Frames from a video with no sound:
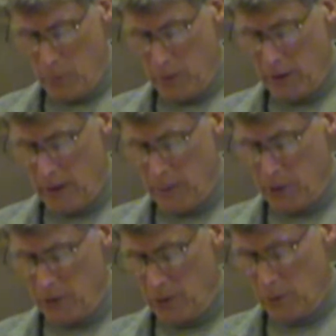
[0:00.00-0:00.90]
but the
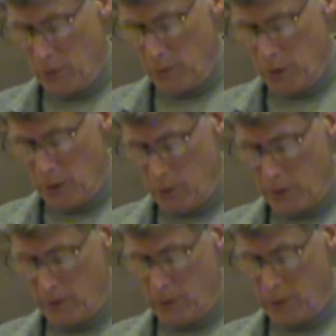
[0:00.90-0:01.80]
episode was well
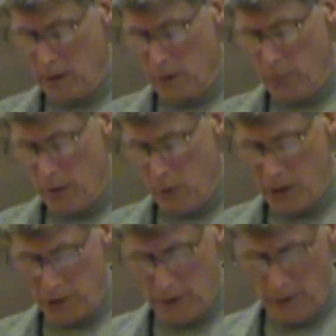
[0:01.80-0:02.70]
orchestrated by
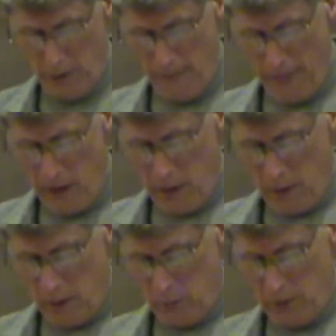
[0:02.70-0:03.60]
Washington.
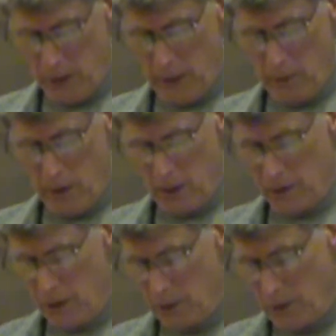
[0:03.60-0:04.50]
It was getting
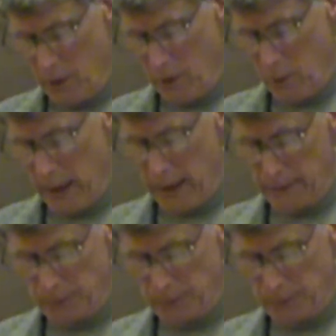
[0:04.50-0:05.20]
Renaissance all the way.